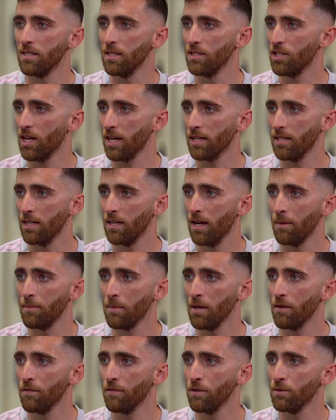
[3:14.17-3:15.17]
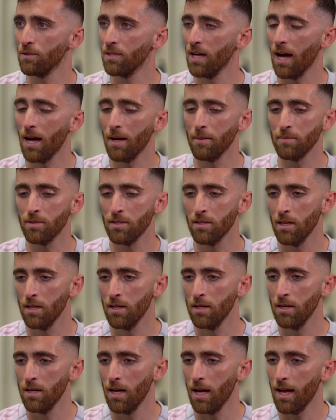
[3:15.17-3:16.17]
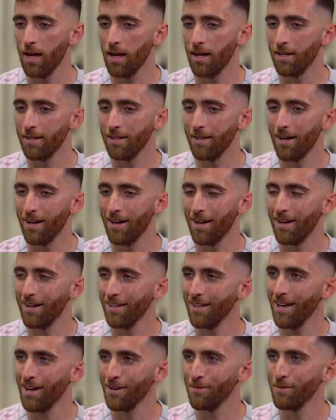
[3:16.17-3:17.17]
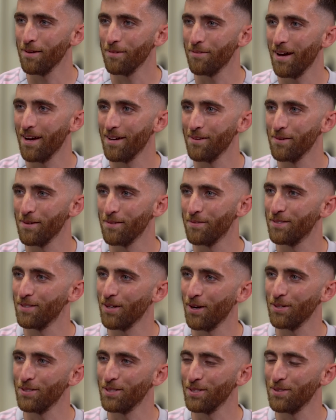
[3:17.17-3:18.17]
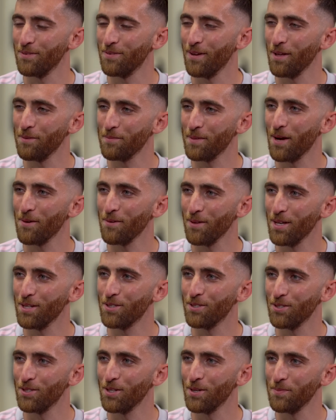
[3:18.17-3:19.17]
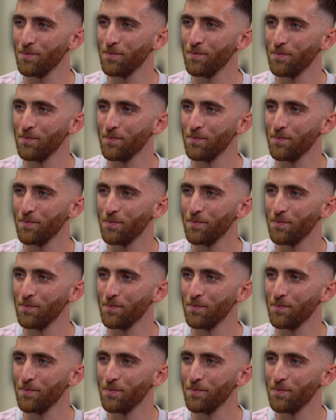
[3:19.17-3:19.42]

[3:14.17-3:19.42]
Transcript: He checked in on me a few times, and we've started to develop that relationship.